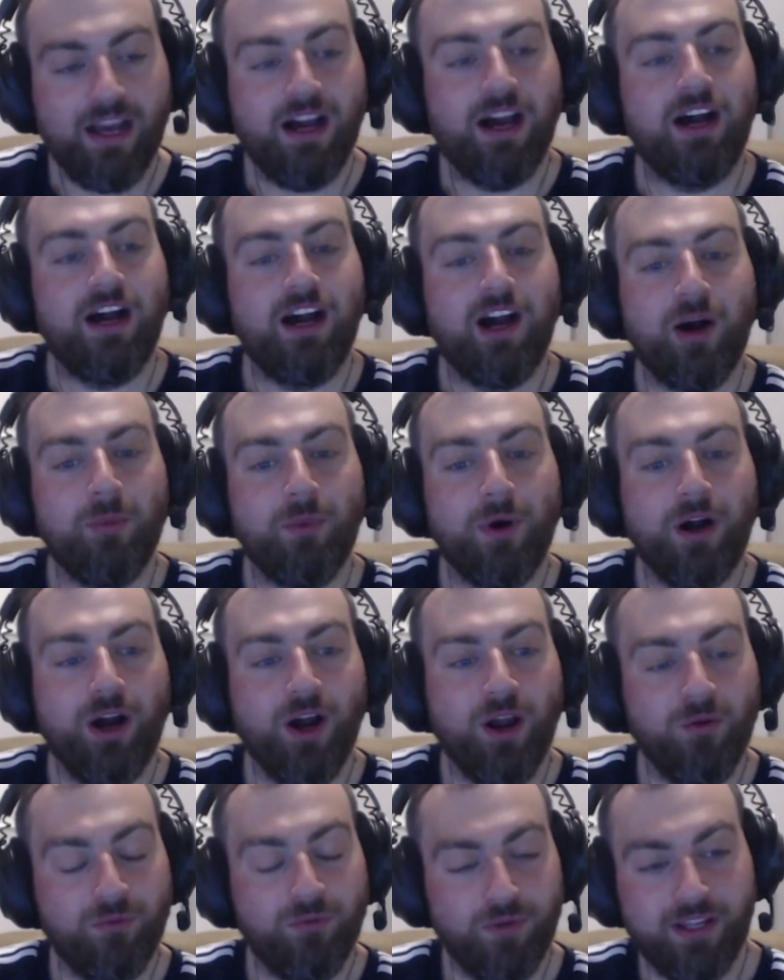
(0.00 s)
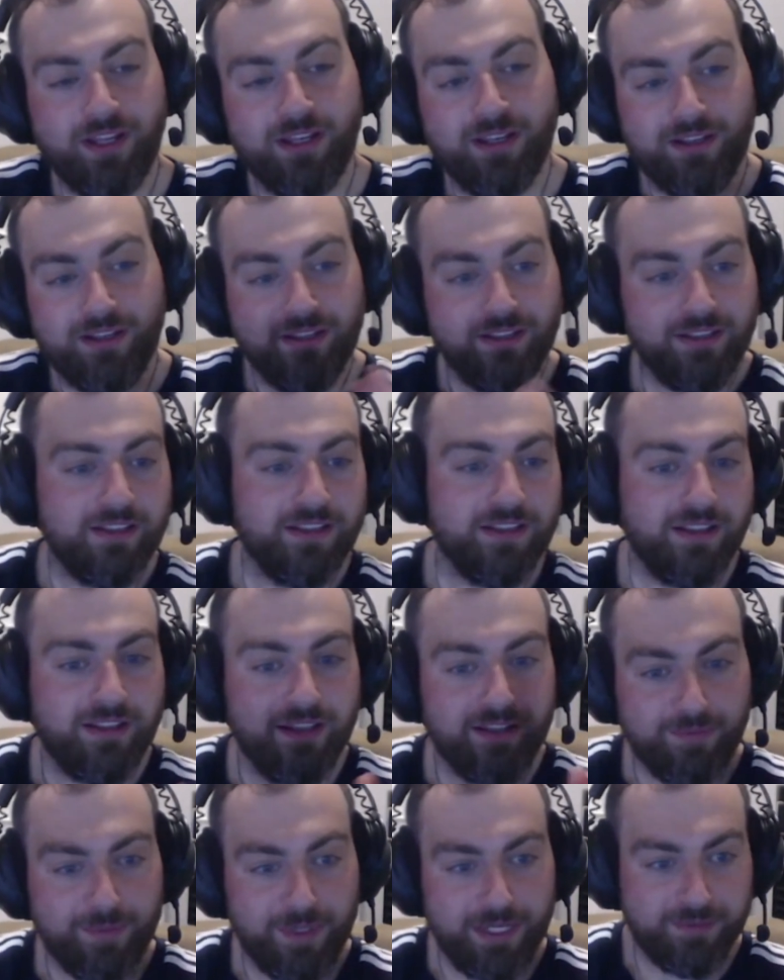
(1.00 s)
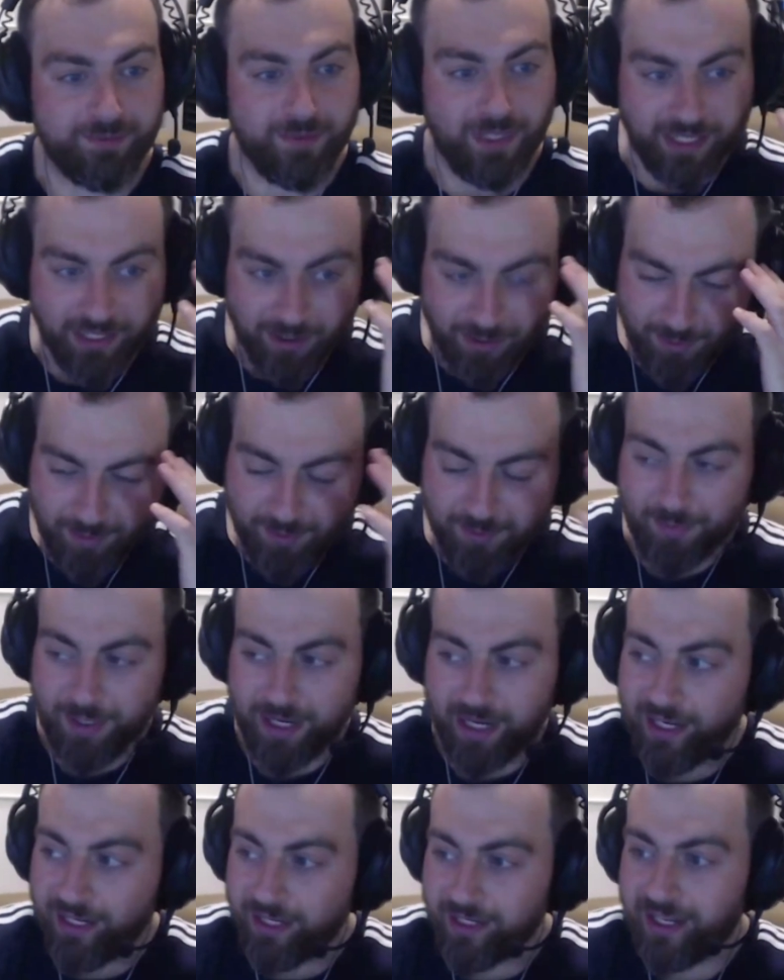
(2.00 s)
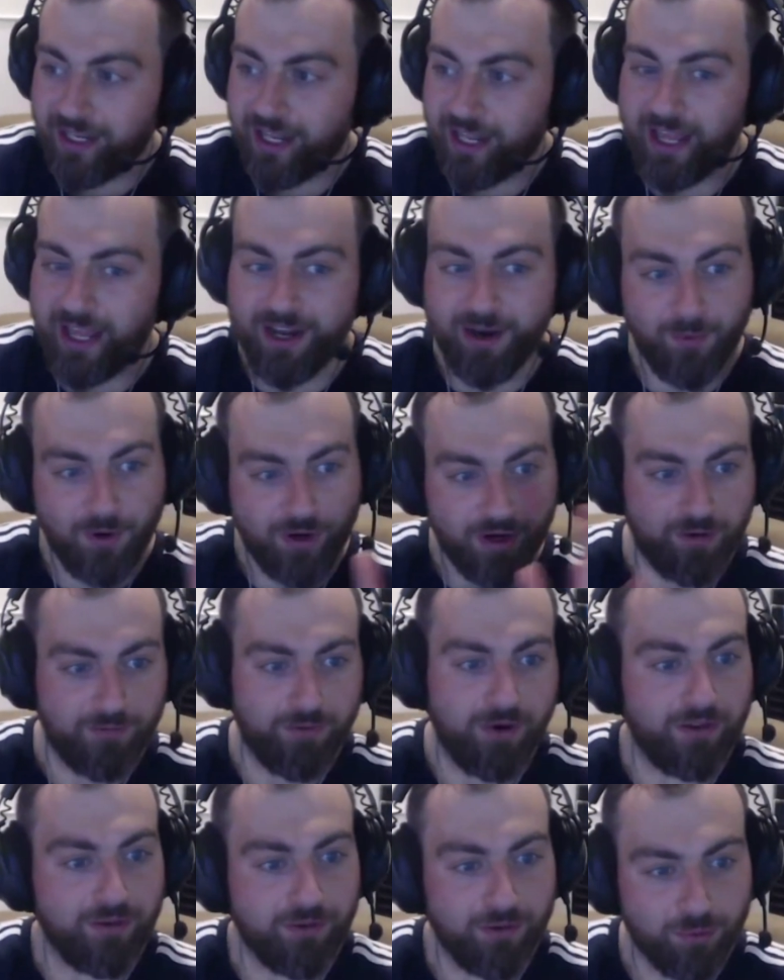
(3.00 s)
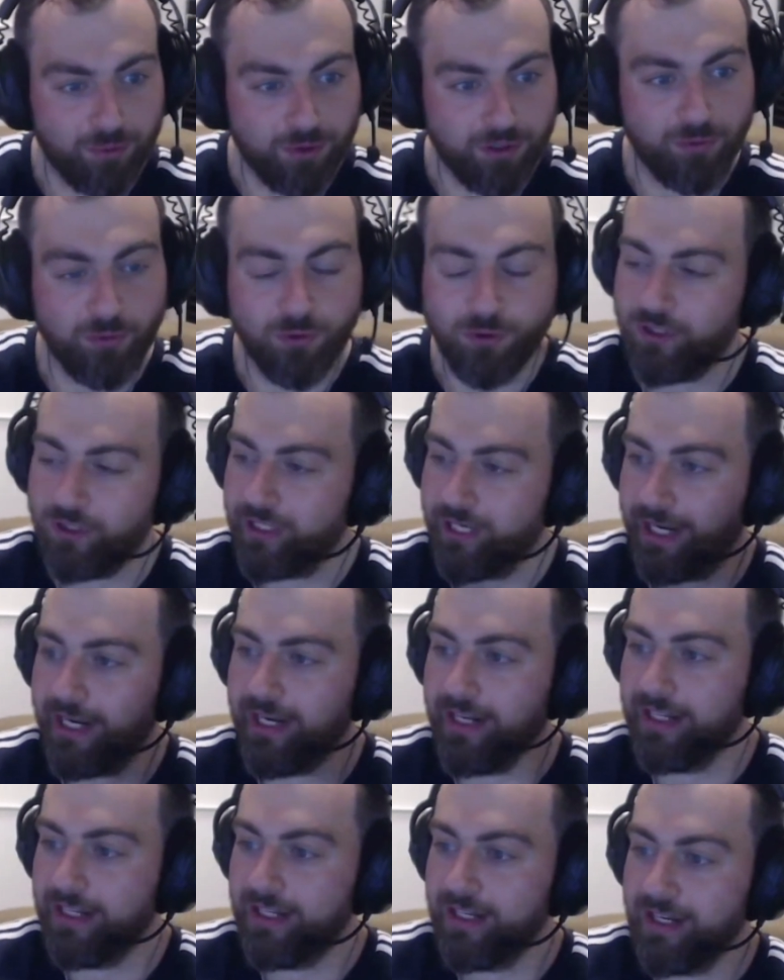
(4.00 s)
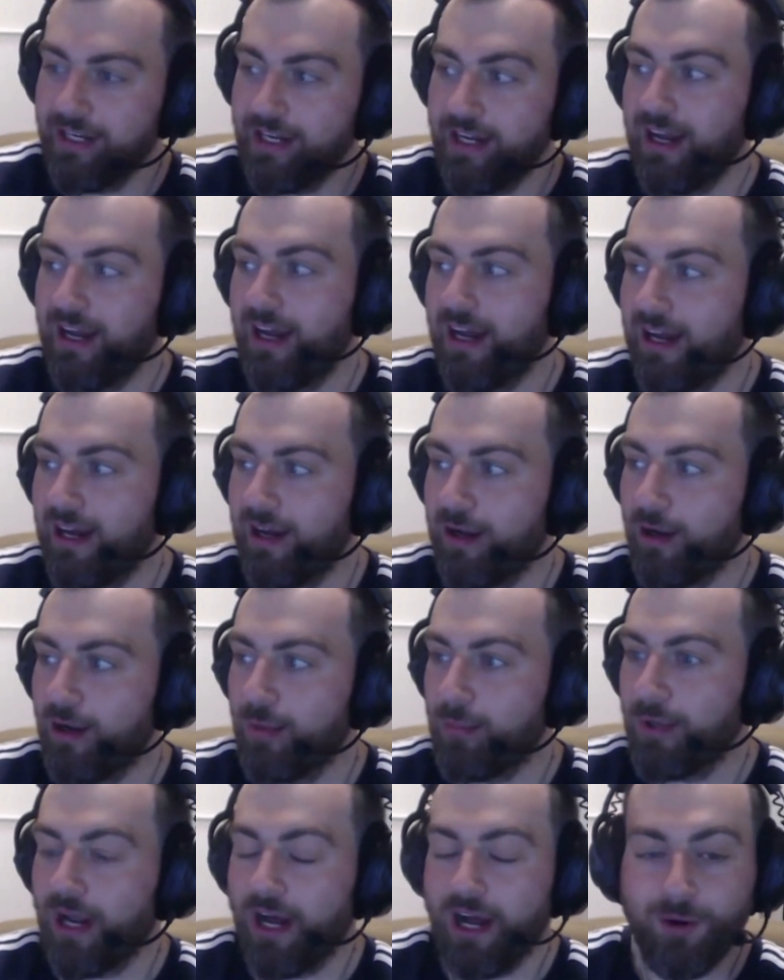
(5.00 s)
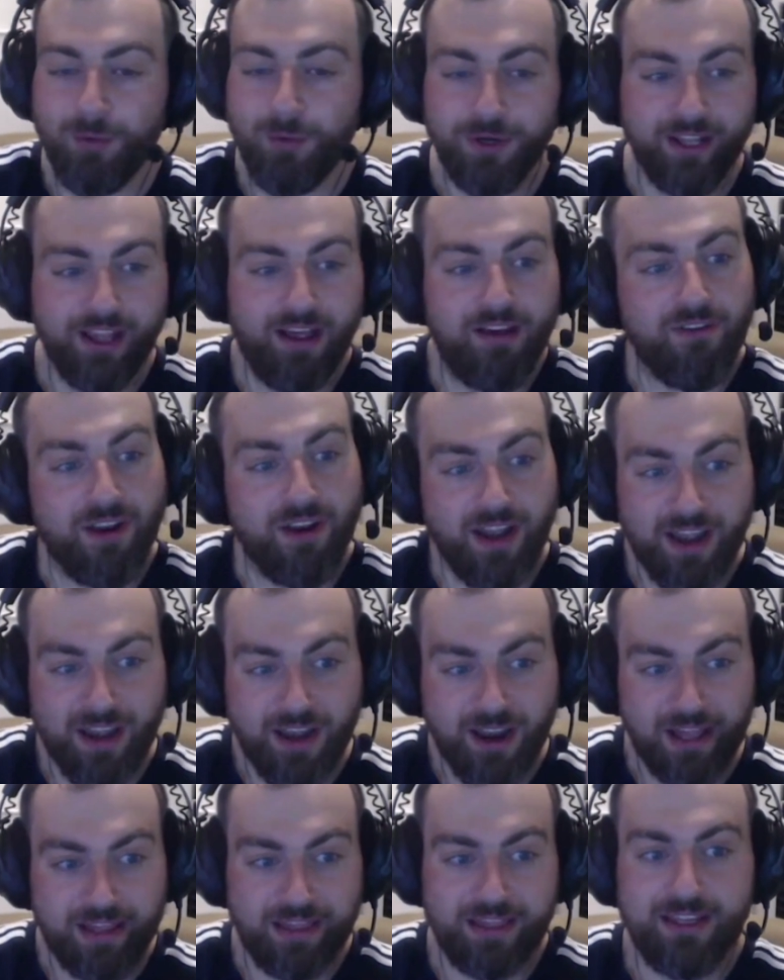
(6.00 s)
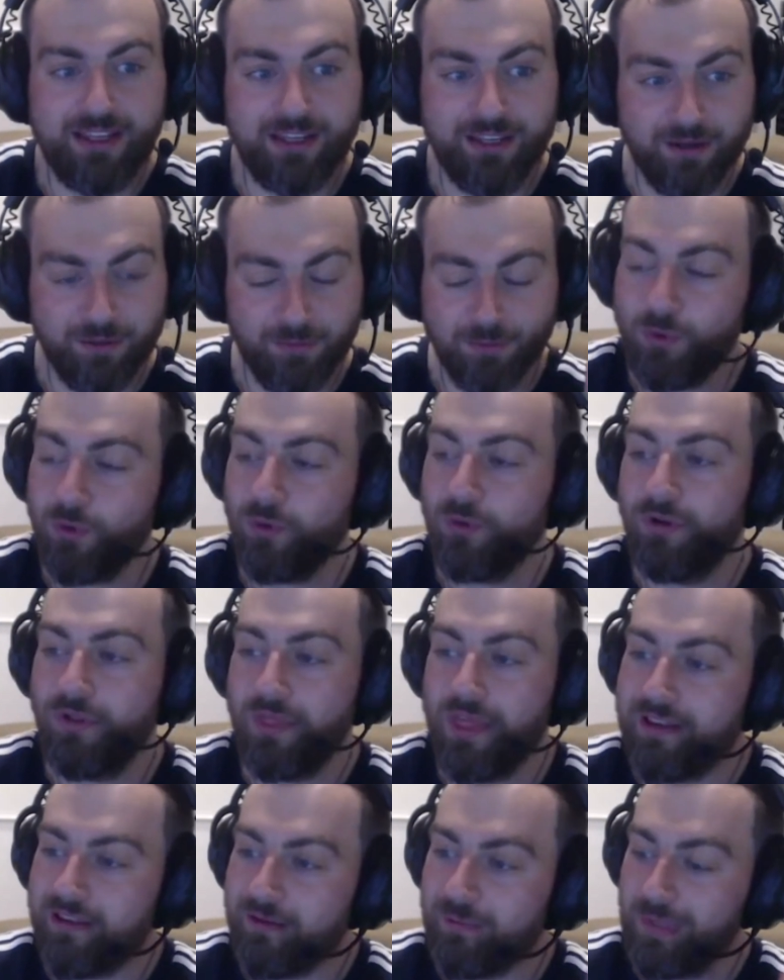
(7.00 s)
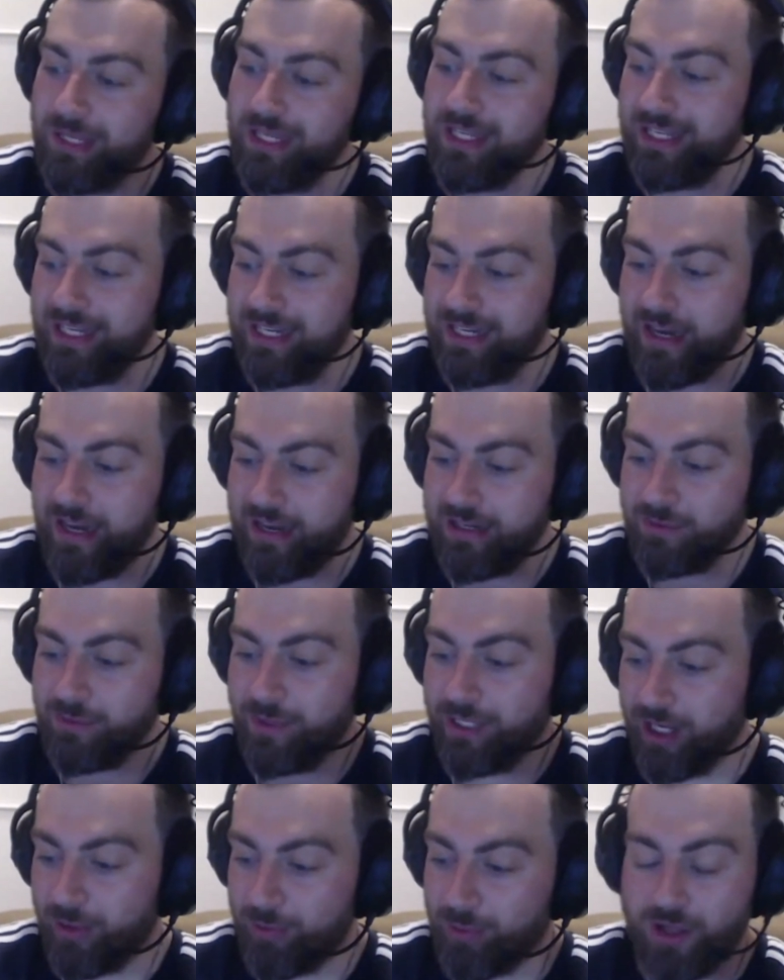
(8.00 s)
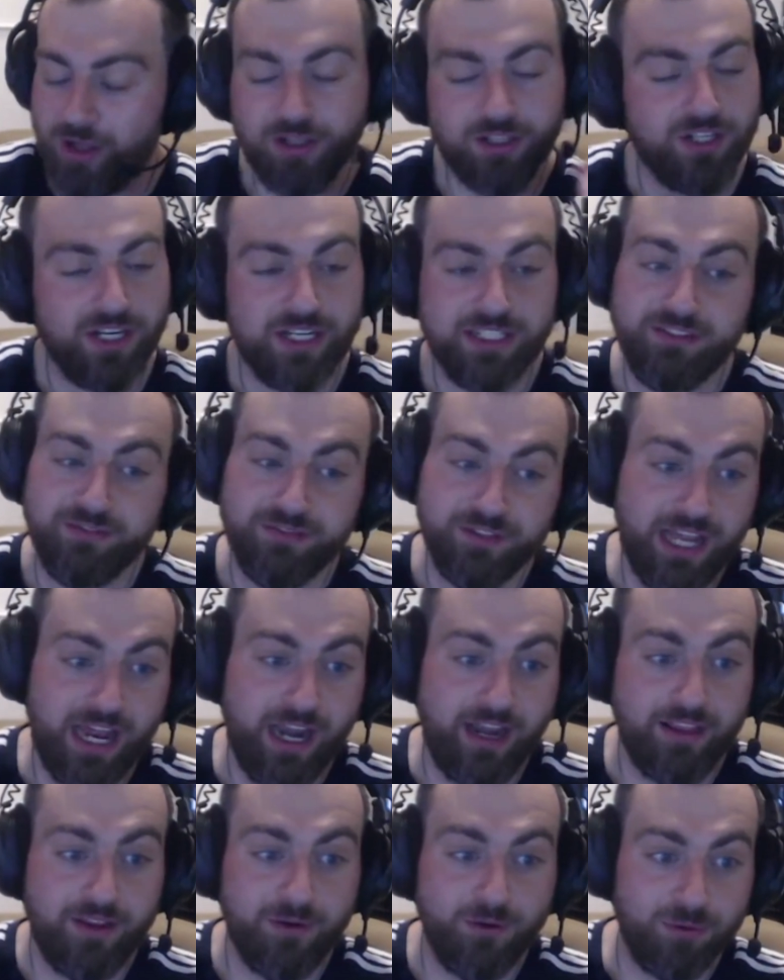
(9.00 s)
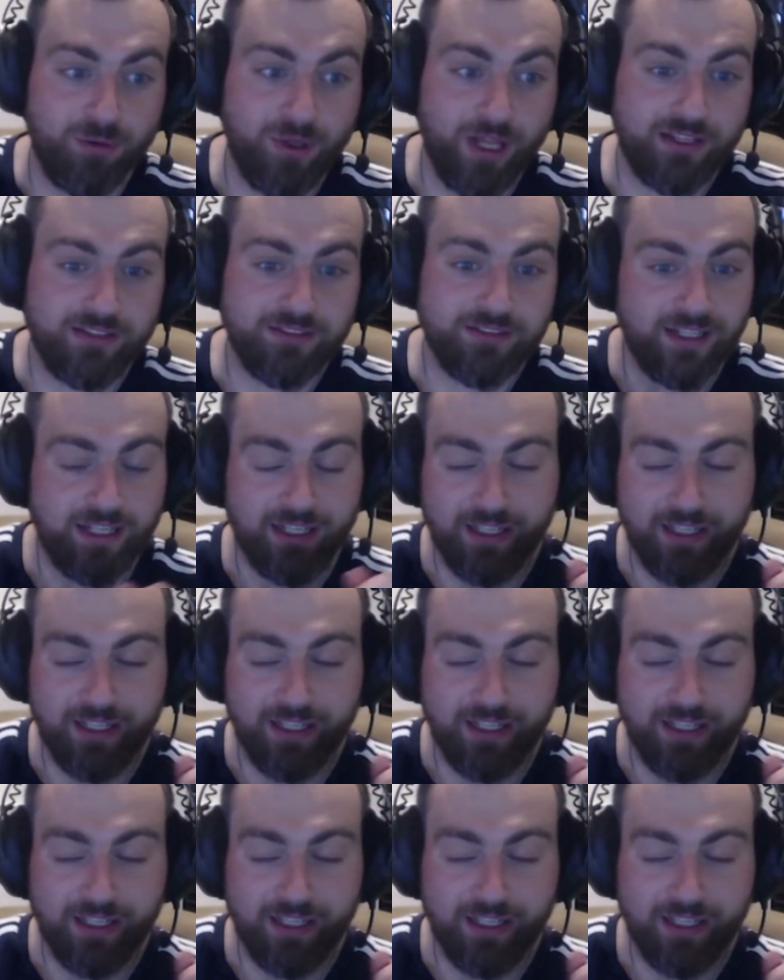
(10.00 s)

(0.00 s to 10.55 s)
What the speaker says: Hopefully, this means by going with my head, I'm not going to run into a brick wall again. But I would love nothing more than to be here next week apologising for doubting the All Blacks.